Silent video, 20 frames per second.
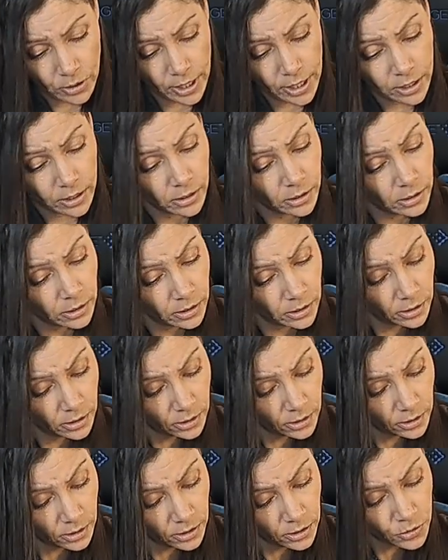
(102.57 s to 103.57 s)
Okay.
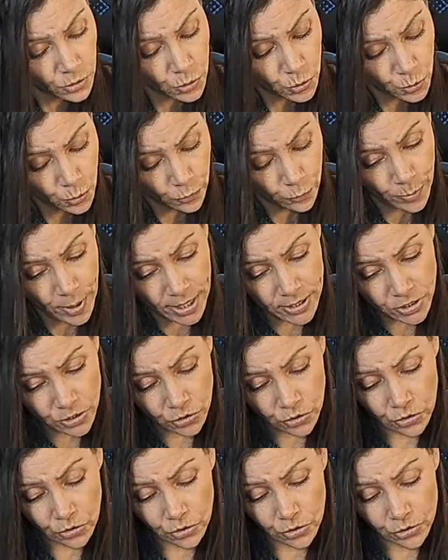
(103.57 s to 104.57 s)
Two of
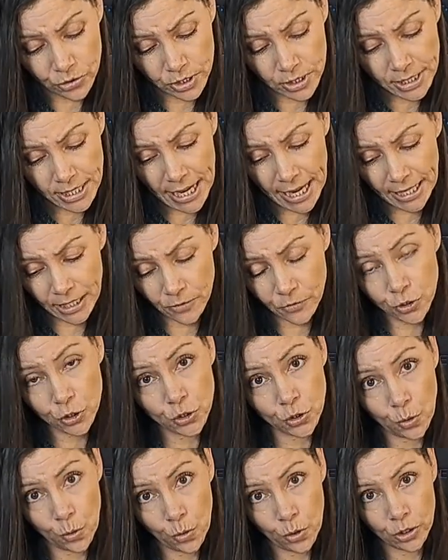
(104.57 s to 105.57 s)
Pentacles, Knight of
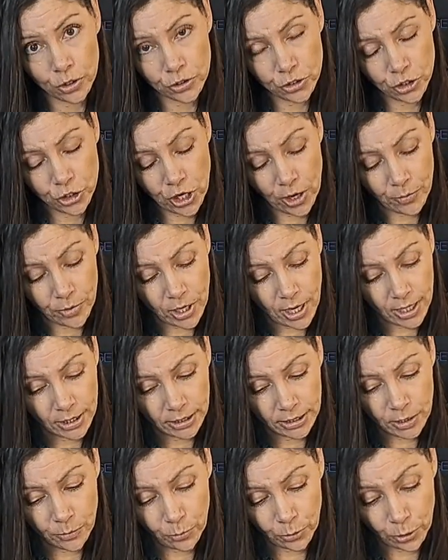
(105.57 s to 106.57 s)
Swords, Gemini,
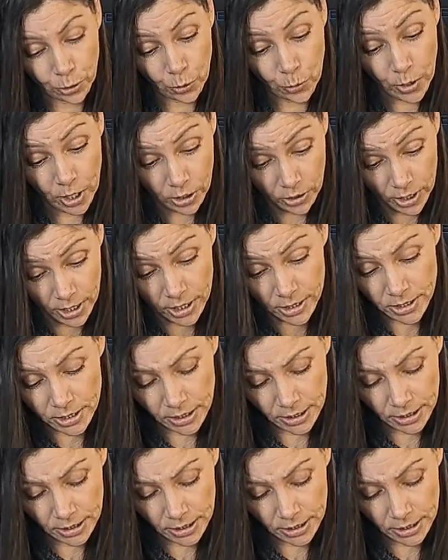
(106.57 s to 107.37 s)
Libra, Aquarius,